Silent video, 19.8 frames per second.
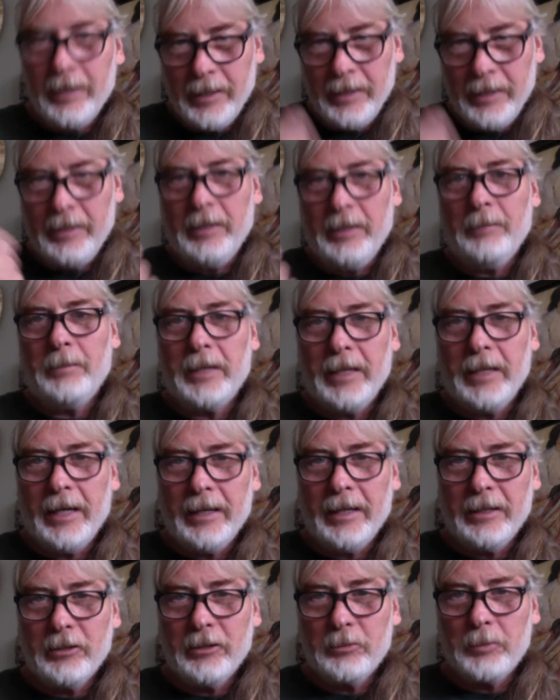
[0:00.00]
and then
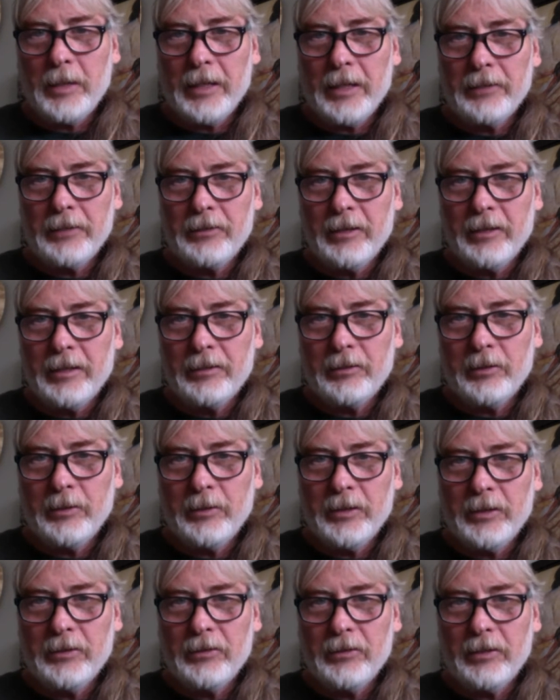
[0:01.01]
began this process. So
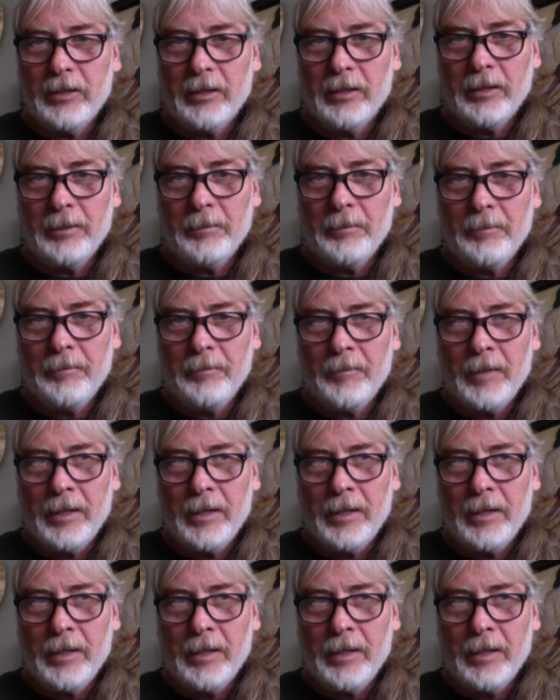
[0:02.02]
it's um,